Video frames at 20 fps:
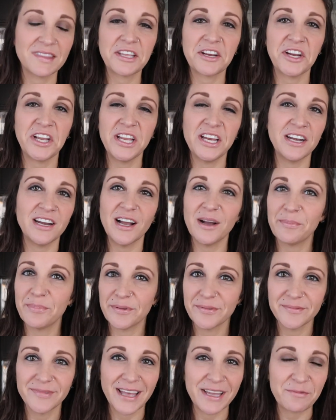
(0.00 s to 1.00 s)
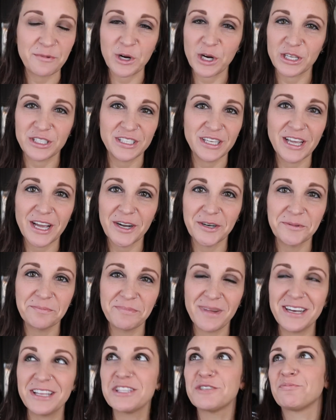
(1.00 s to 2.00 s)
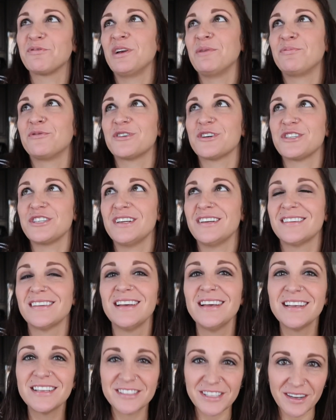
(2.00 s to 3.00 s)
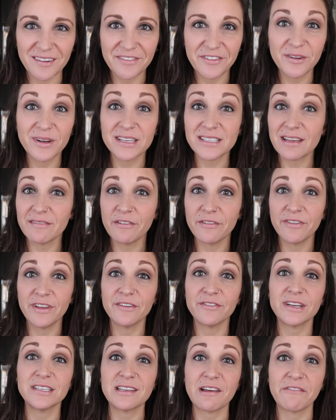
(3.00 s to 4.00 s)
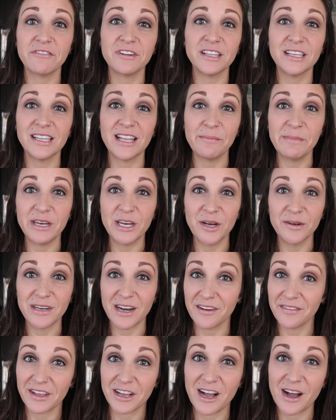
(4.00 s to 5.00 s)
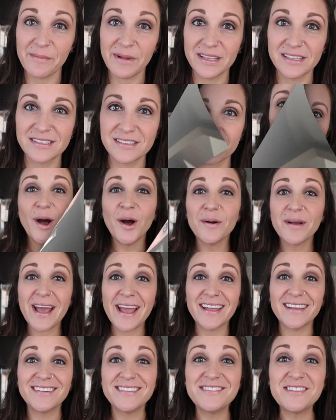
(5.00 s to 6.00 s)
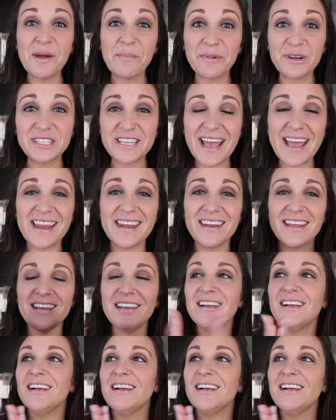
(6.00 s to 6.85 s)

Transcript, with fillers: they're heated up, and we're good to go, and it's pre-portioned. So if you guys have a favorite, definitely let me know down in the comments. Okay, number ten.